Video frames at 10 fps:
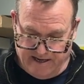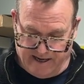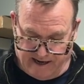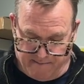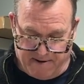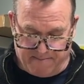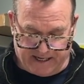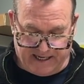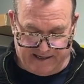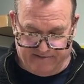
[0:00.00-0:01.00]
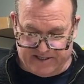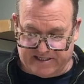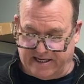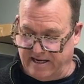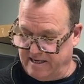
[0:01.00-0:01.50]
And I remember getting this
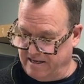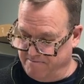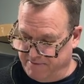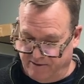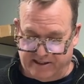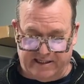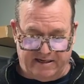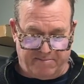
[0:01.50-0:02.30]
kit and building it